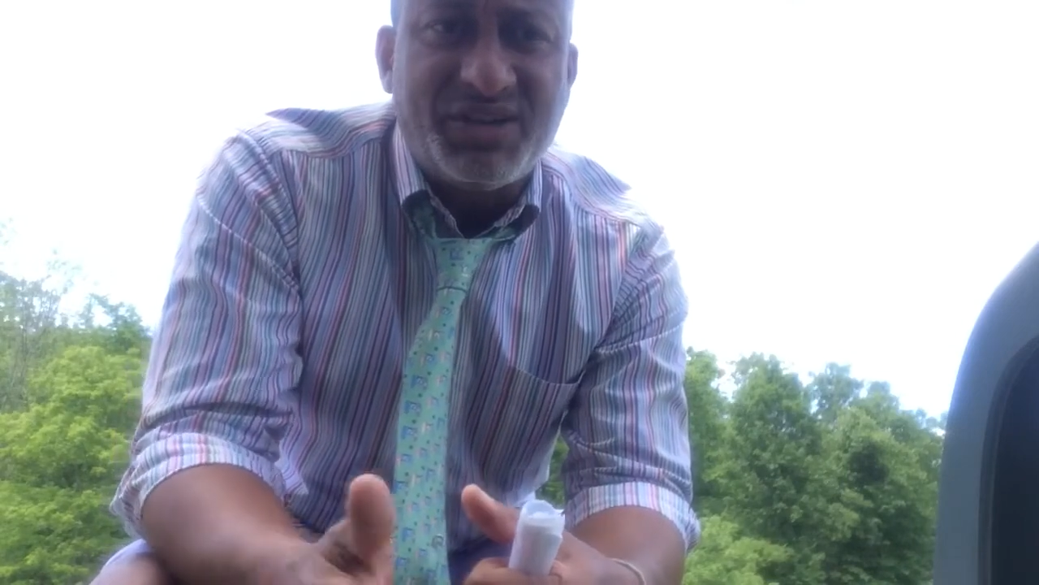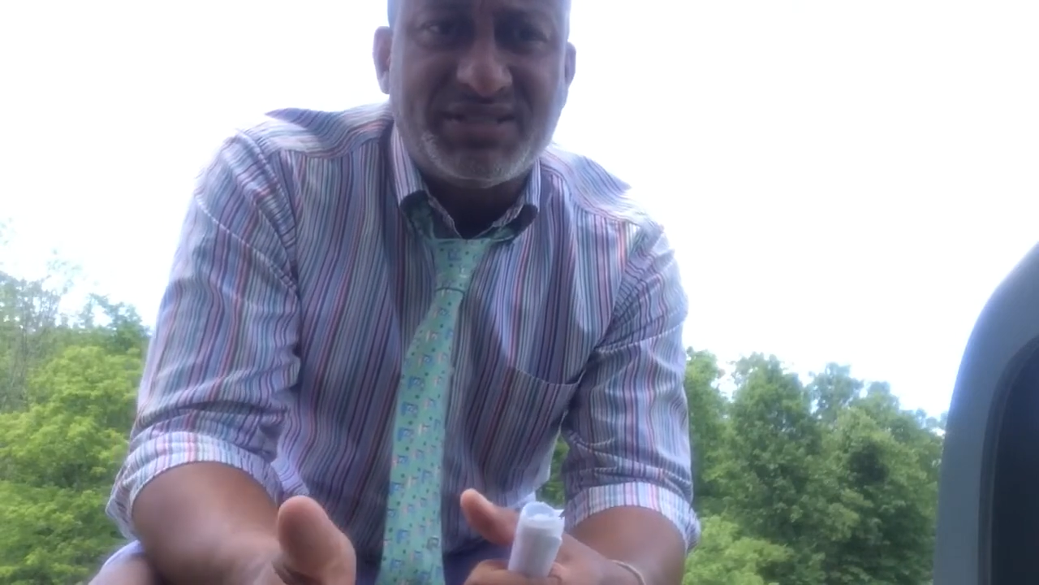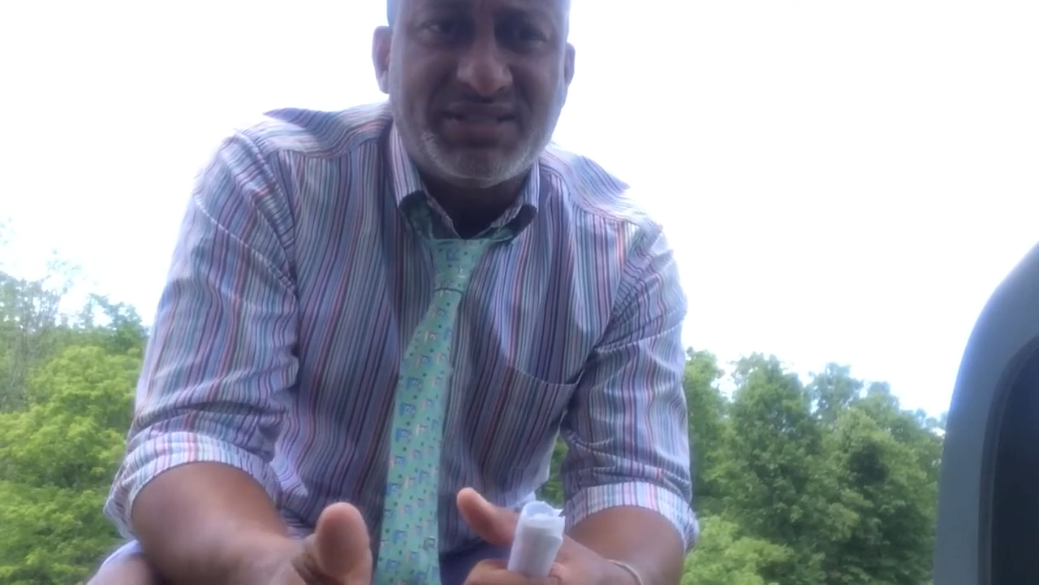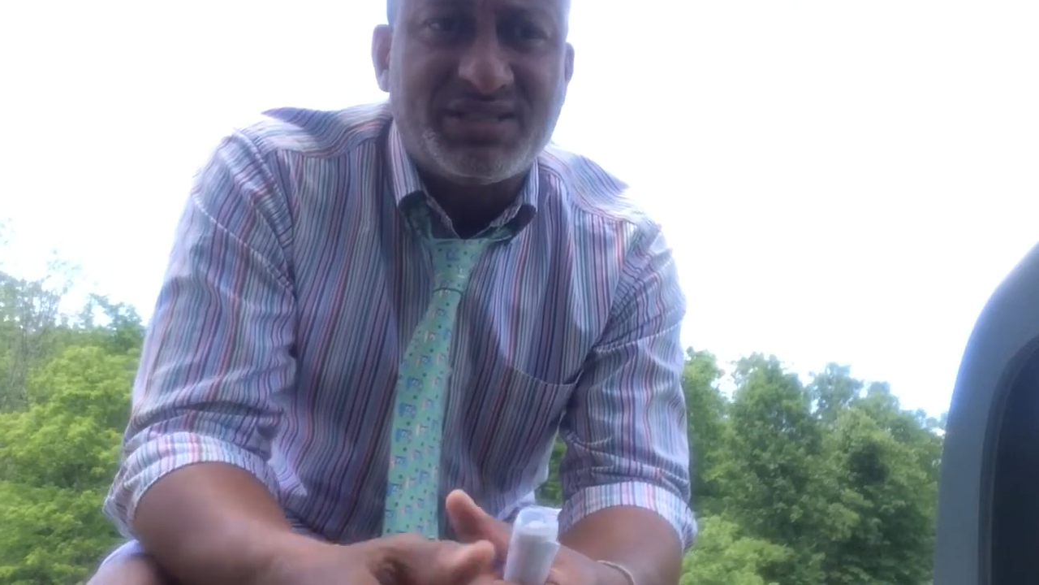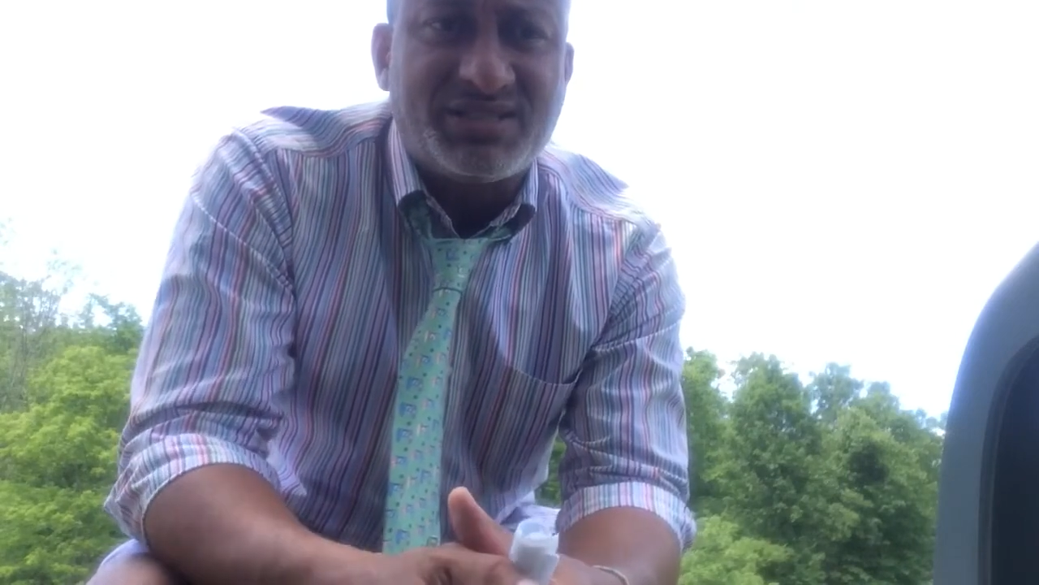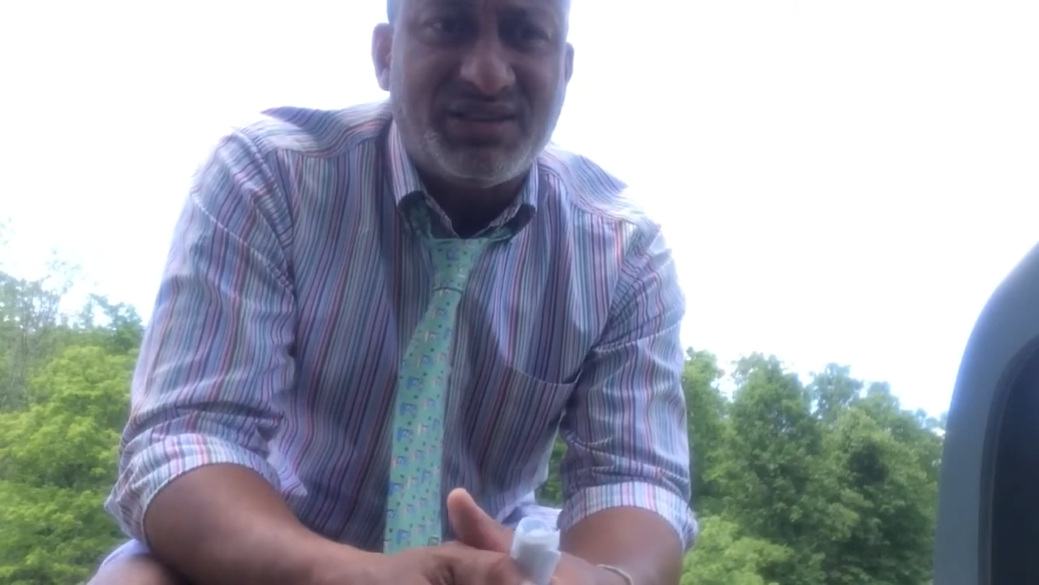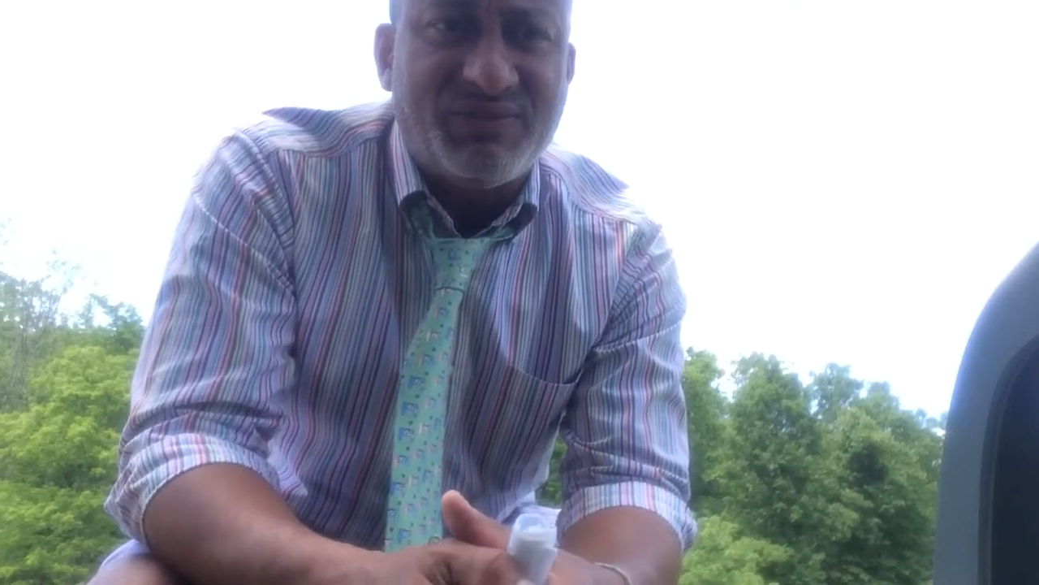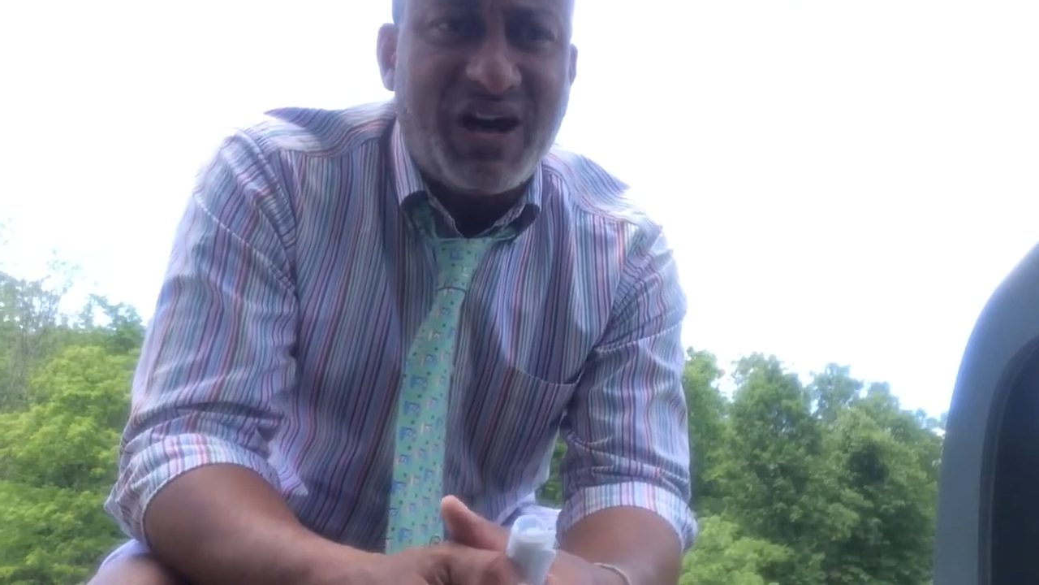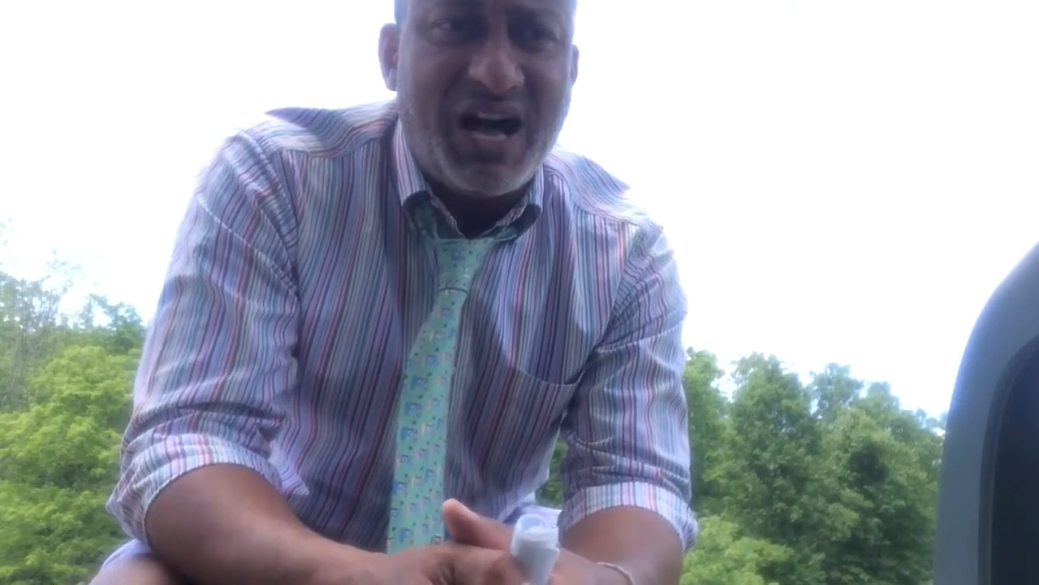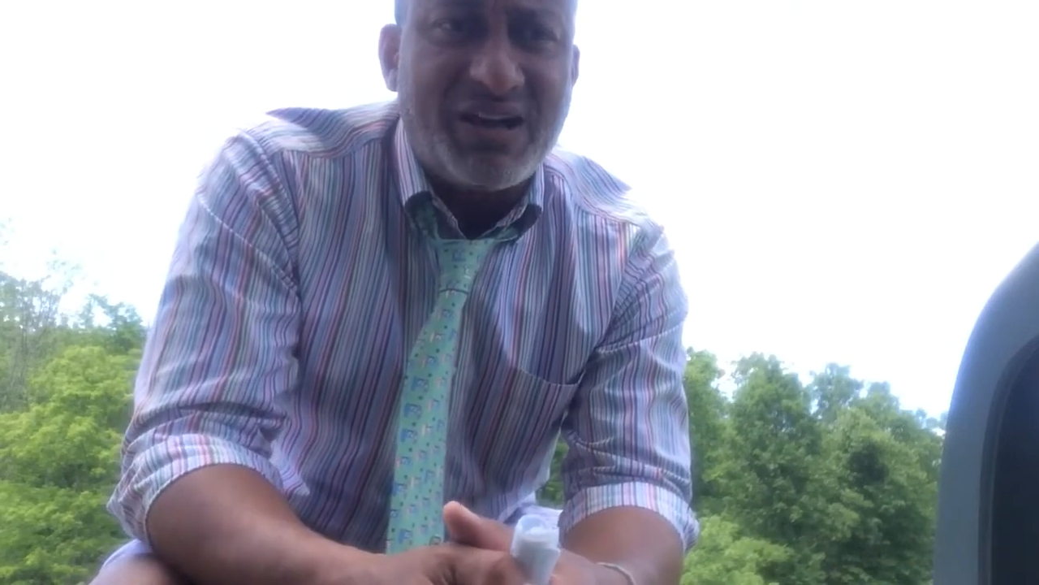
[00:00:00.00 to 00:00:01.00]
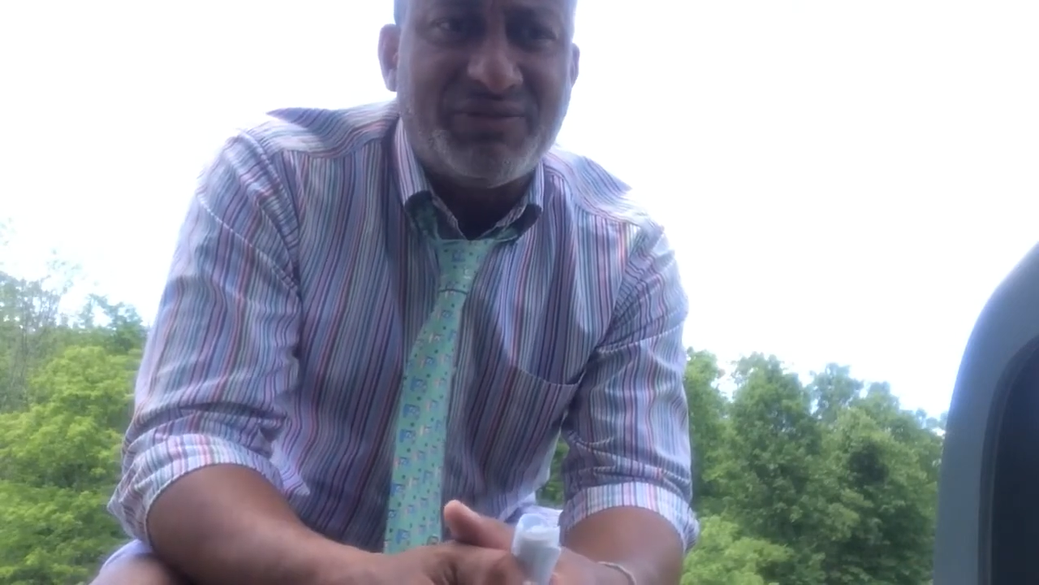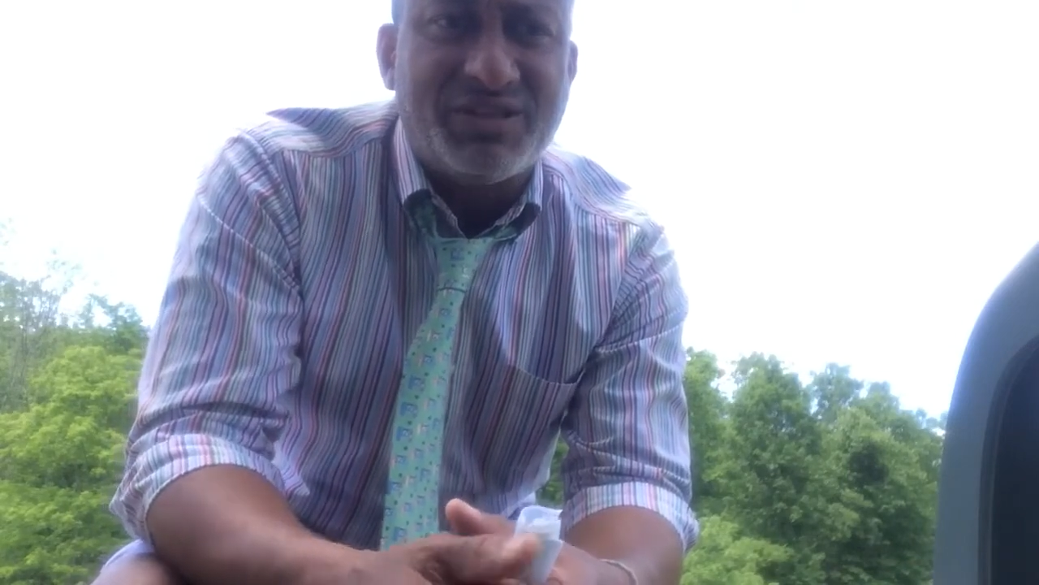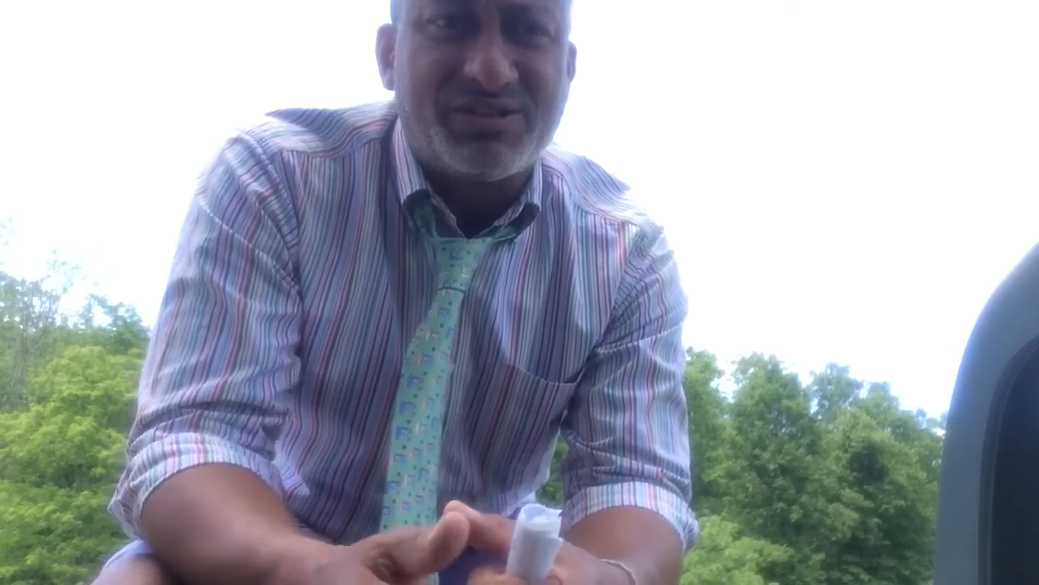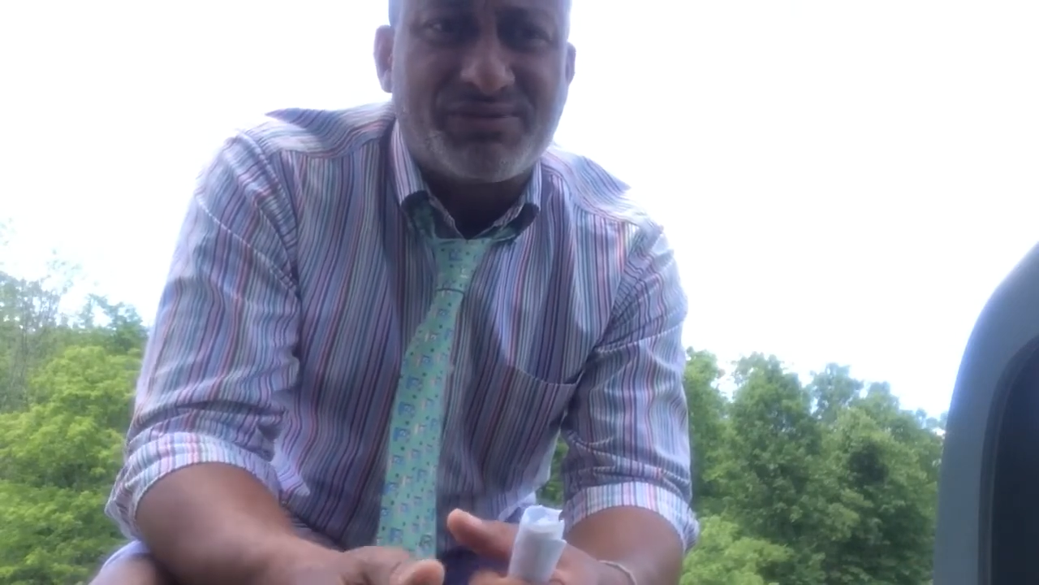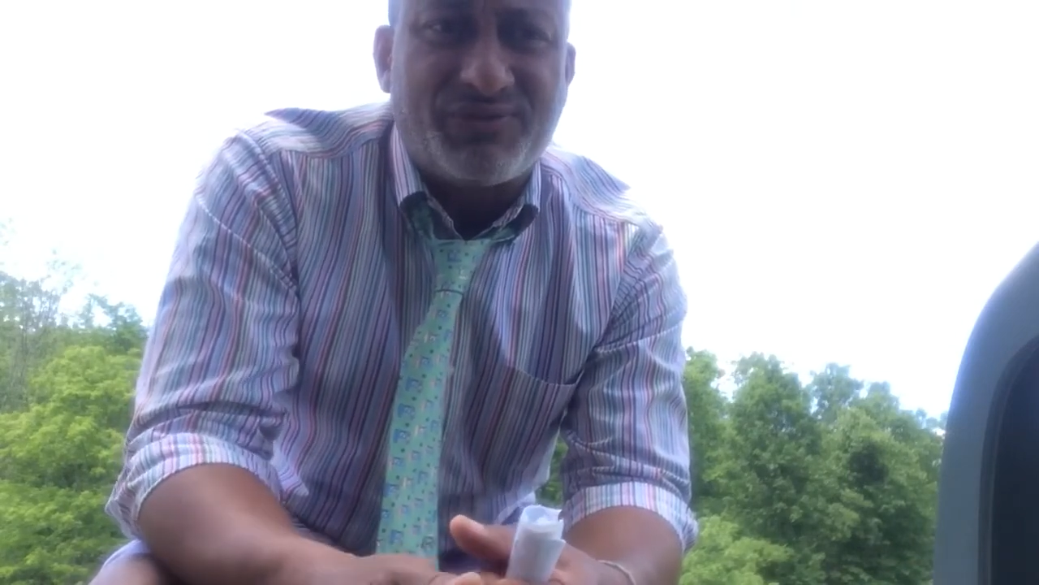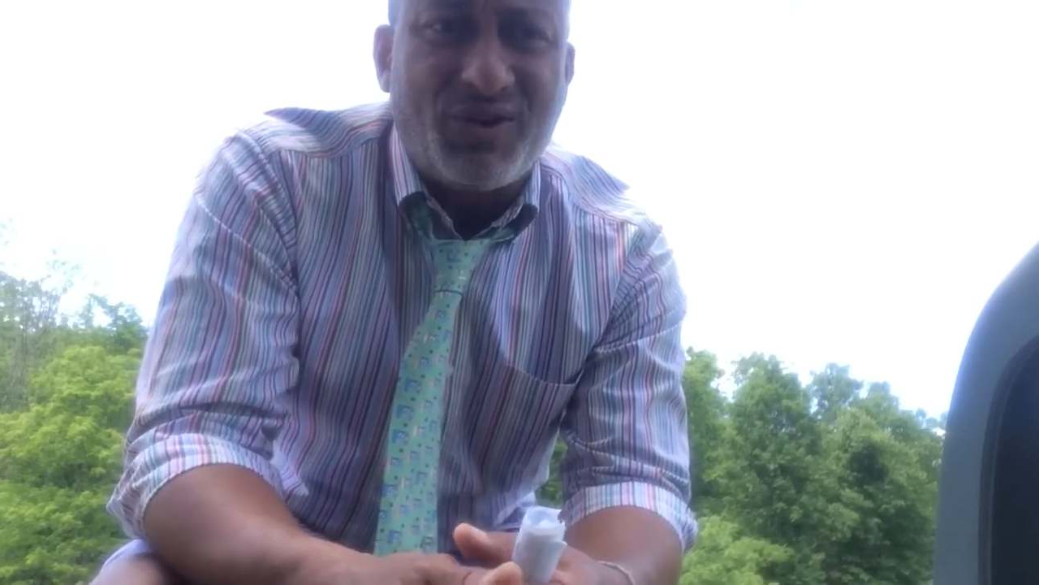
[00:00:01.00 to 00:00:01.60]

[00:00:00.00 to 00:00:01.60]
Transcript: 1865 into the